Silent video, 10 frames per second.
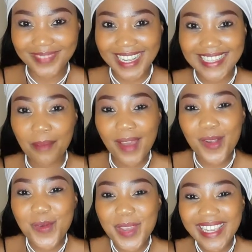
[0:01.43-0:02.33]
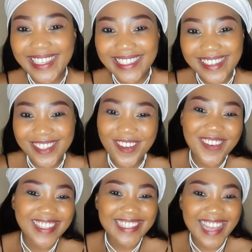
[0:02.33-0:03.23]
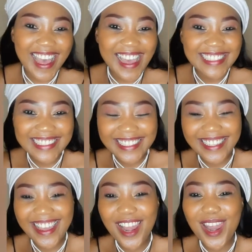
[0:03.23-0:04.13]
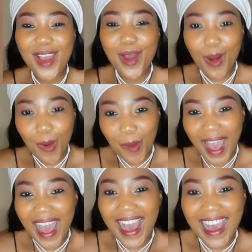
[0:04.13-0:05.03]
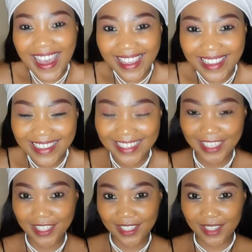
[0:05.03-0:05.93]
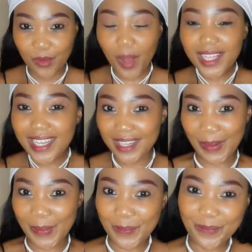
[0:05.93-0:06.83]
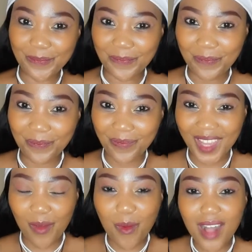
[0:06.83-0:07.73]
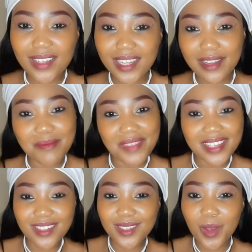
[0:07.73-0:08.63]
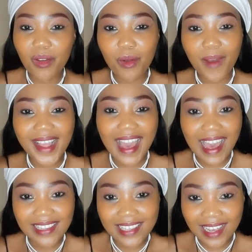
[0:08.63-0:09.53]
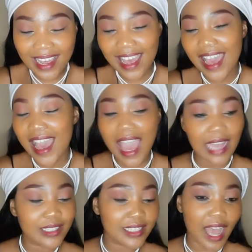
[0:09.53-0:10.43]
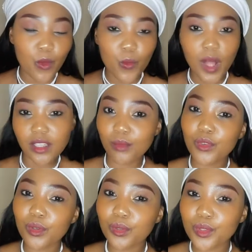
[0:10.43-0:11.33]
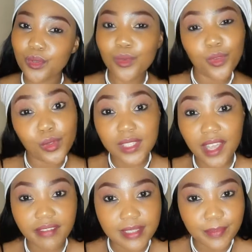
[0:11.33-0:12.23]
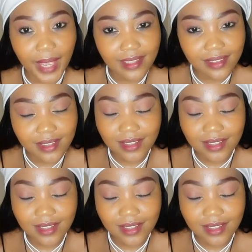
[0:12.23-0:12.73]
Camagwini, hello, hi, welcome, welcome. This is Gogo Kwakhanya, and I welcome you to your safe space.